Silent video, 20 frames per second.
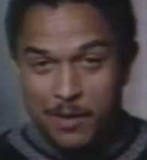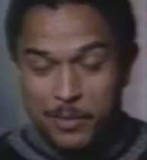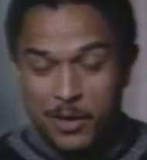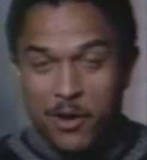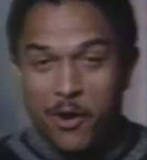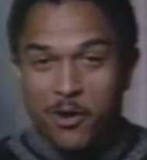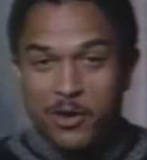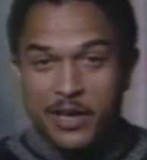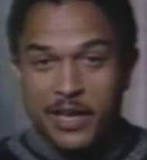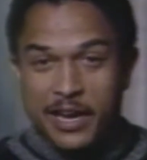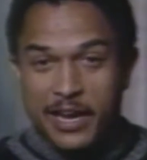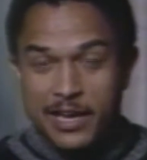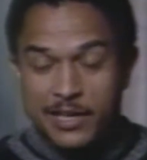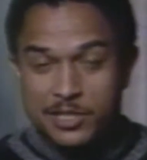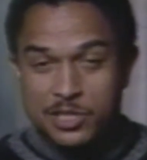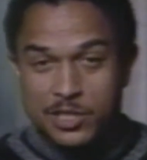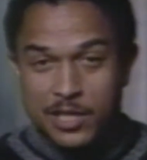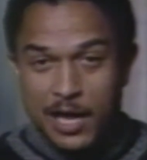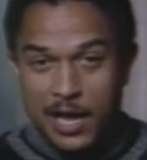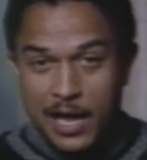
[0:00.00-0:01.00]
But all kidding
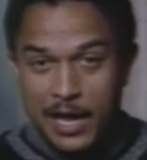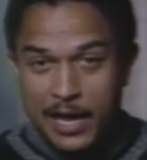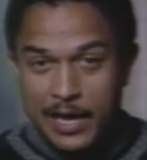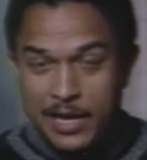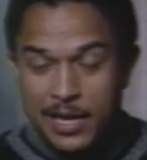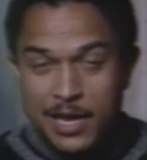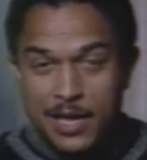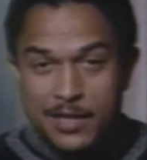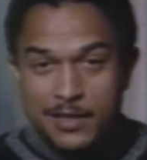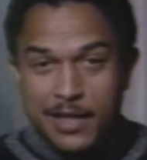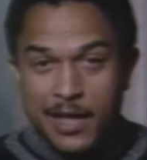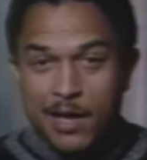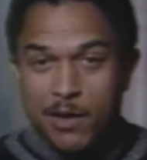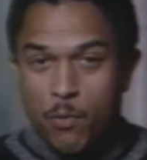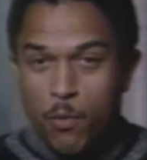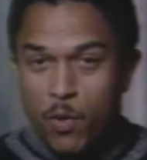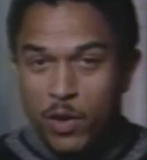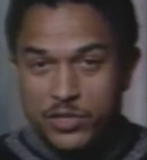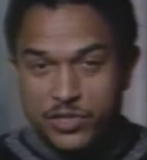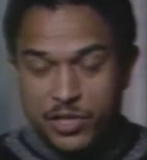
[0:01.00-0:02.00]
aside, that
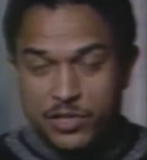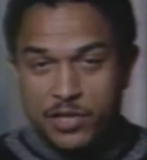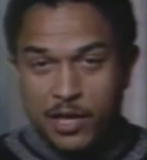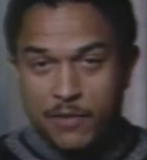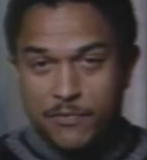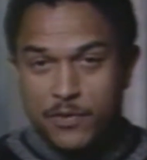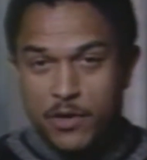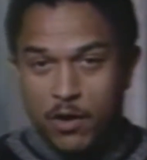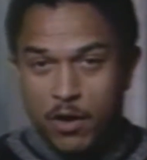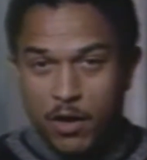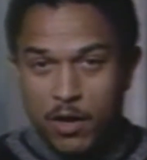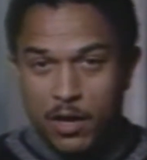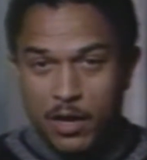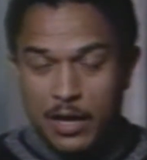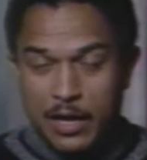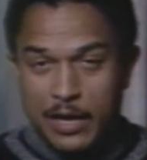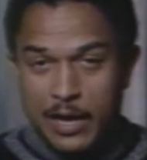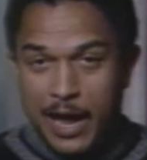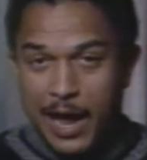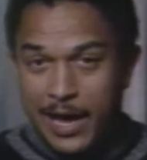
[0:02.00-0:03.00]
was a tough
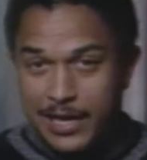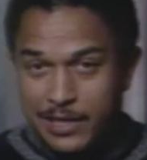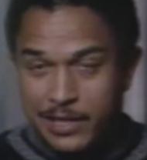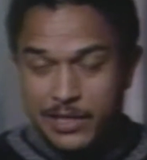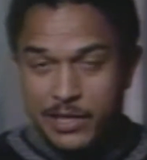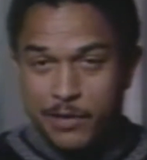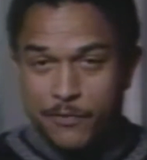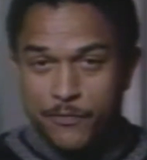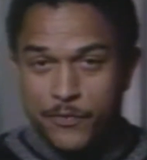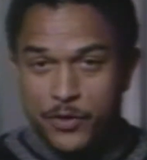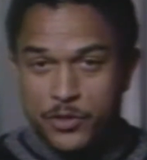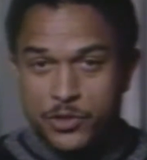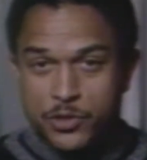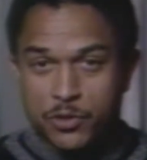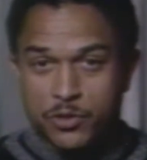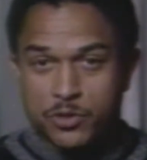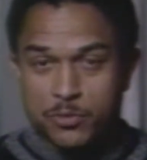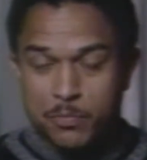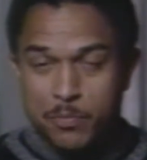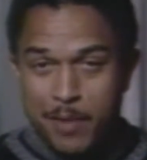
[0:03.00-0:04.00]
call, and I think the
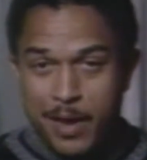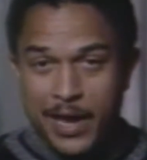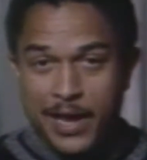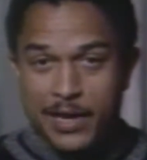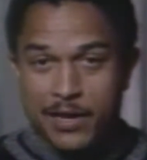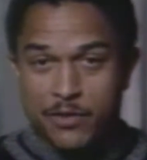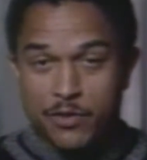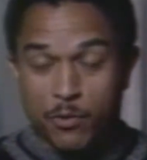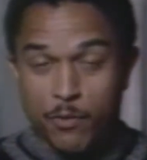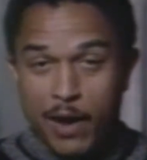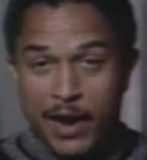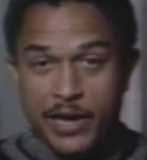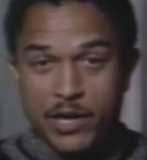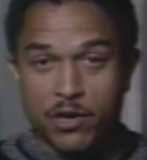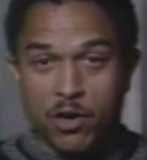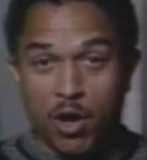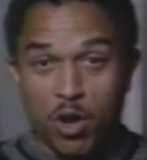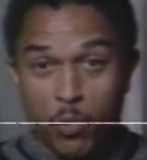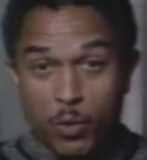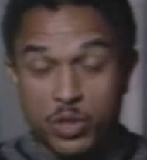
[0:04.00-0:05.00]
officials made the right
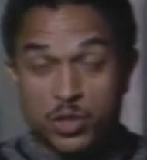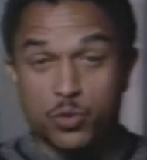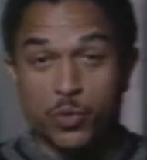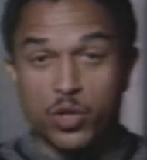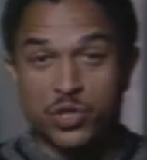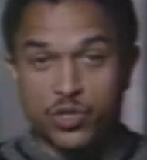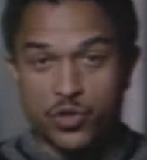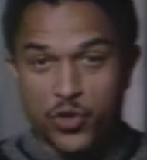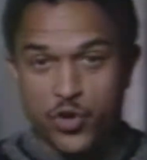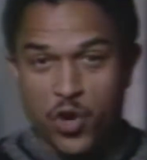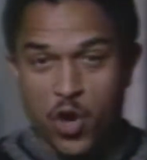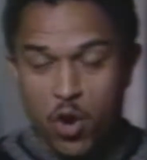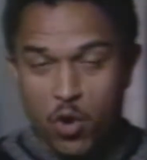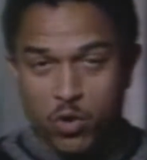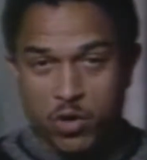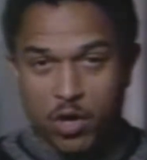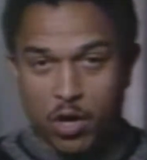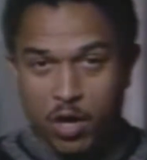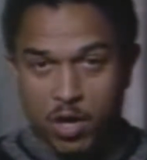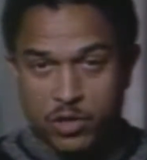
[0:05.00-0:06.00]
call, which was no
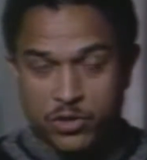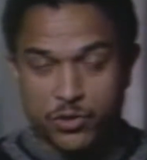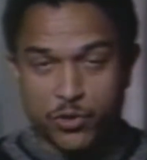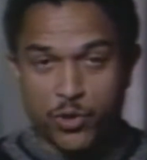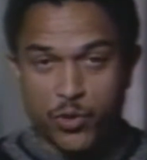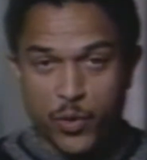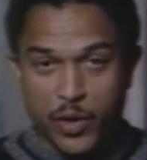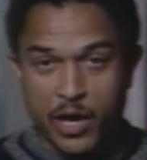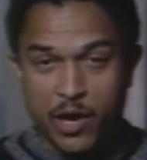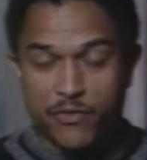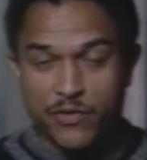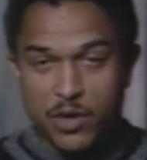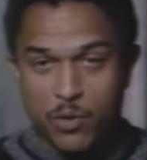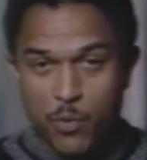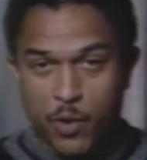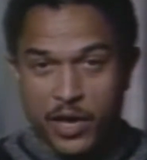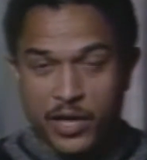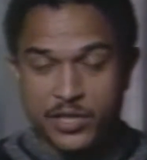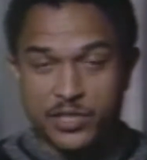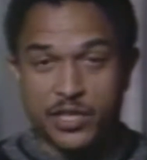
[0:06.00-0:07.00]
call. So UNLV
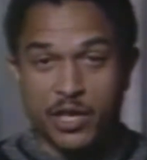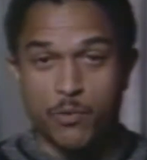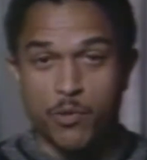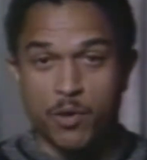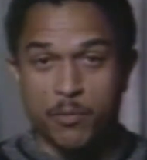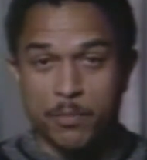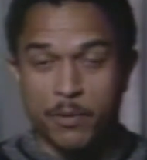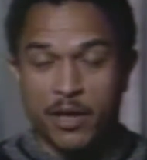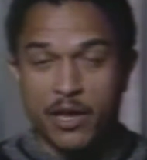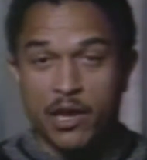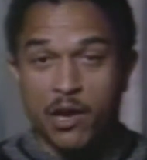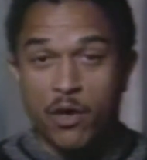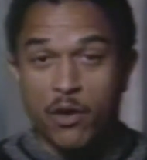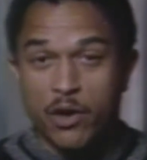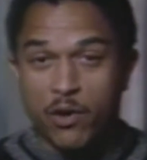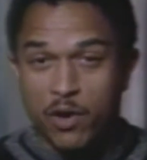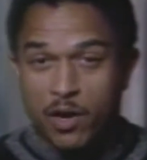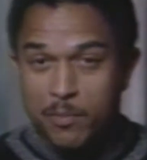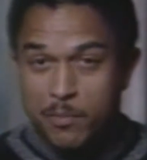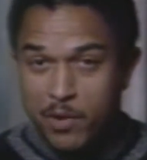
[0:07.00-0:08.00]
wins. They will play
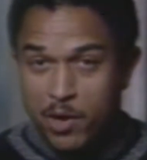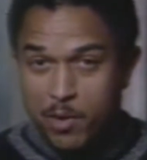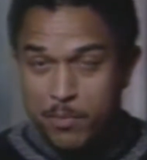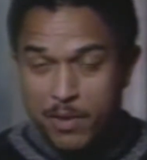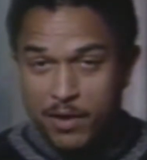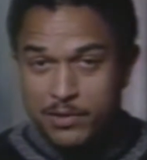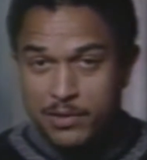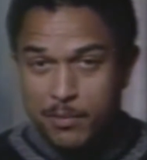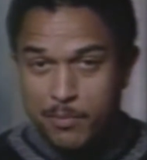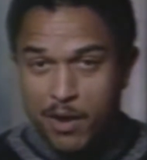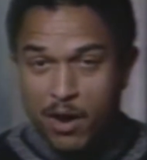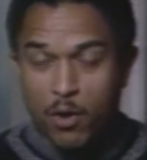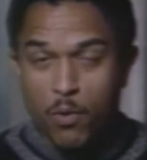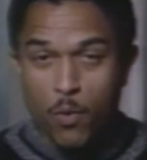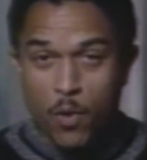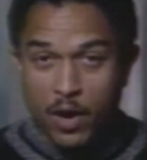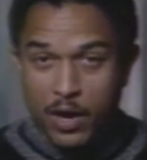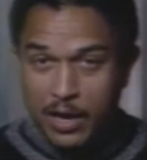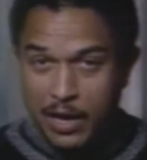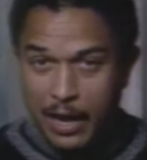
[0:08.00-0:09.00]
Loyola Marymount tomorrow,
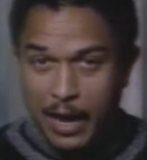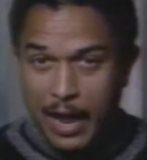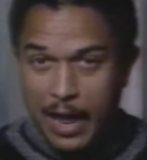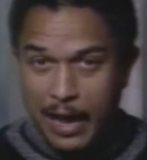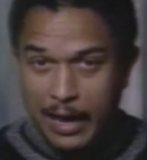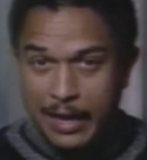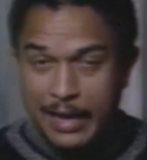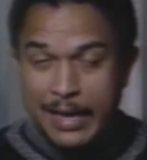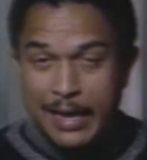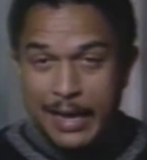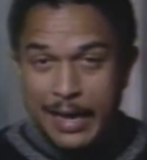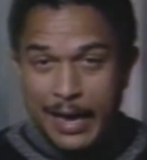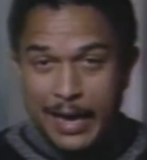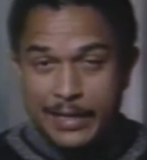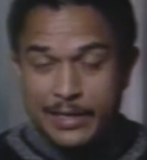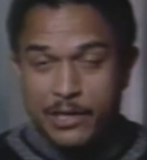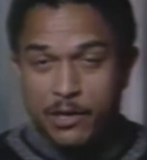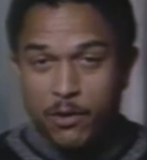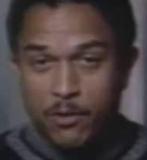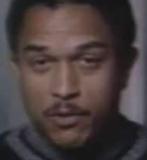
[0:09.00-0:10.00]
1 o'clock, at the